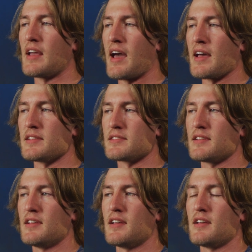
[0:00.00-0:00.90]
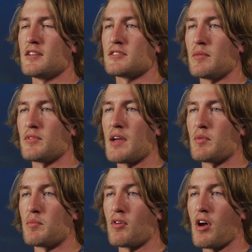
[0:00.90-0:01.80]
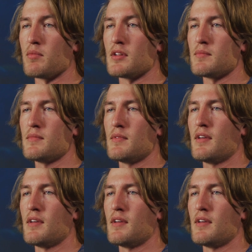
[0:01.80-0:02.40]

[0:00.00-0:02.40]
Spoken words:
has some type of problem.